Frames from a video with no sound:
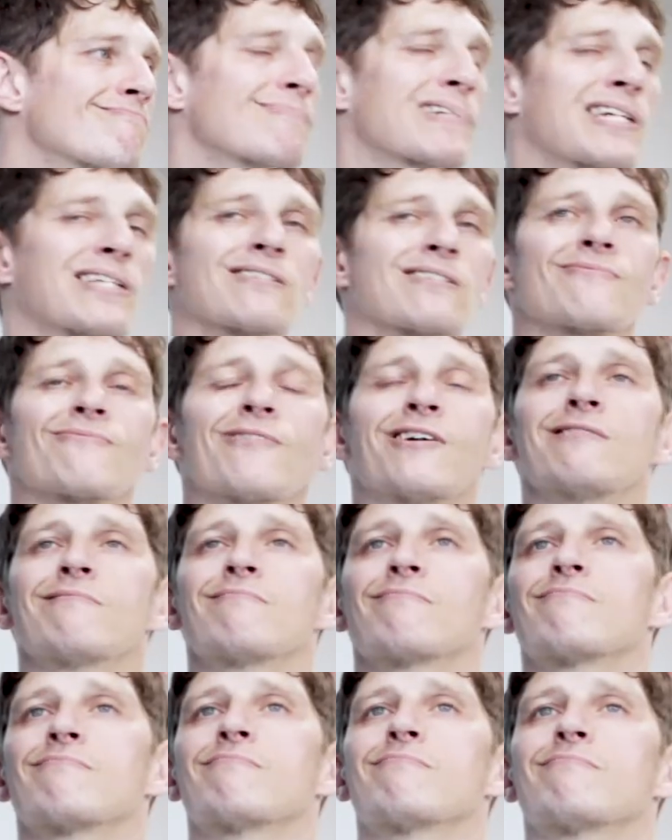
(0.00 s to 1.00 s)
it's fun,
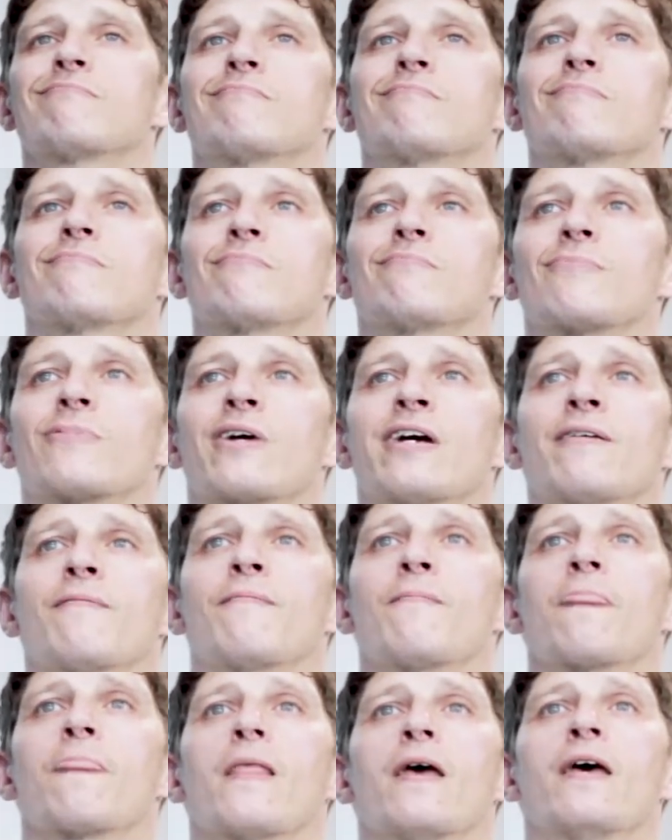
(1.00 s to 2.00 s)
right?
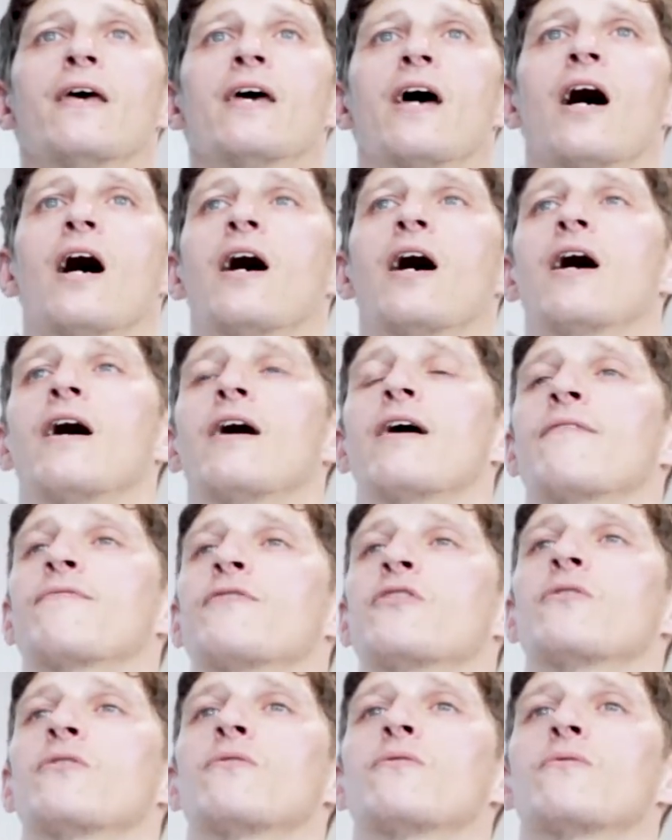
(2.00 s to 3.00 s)
If
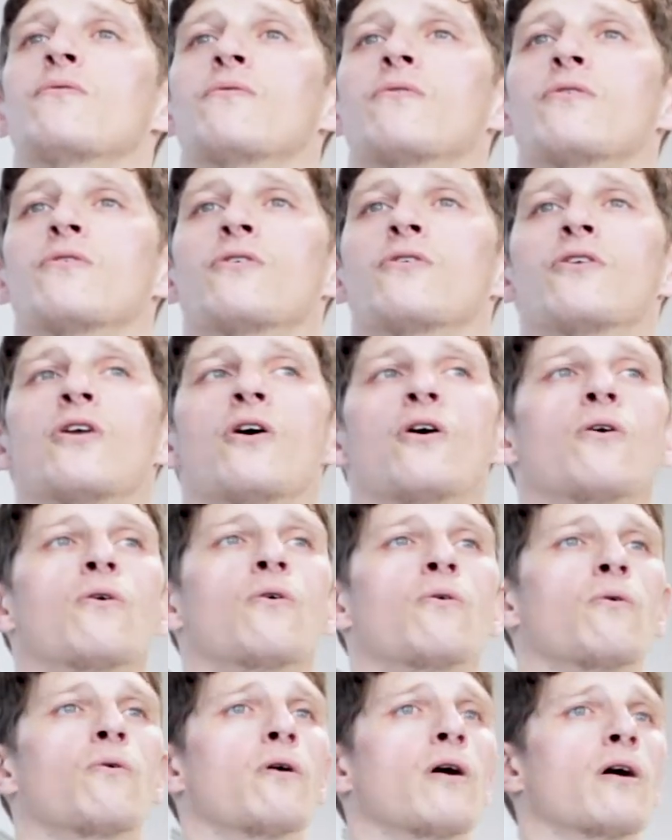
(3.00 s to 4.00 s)
you
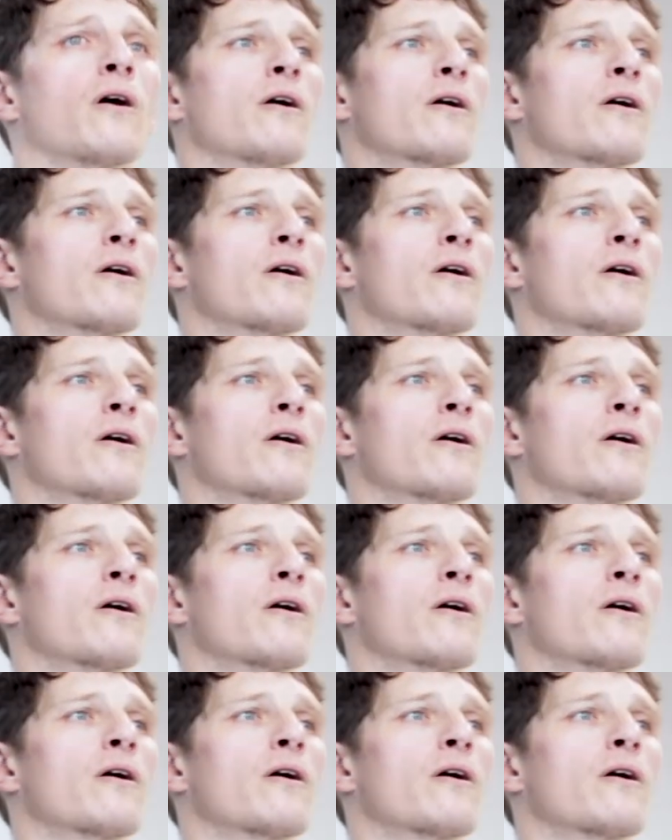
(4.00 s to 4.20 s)
know